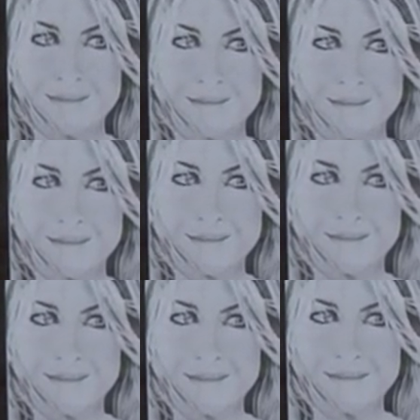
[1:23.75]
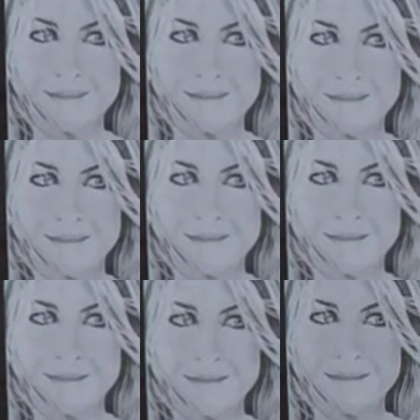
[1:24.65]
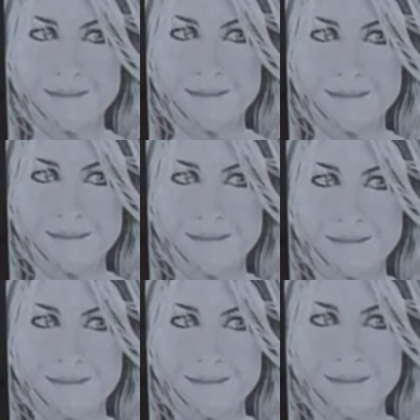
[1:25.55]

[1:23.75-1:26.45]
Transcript: [no speech]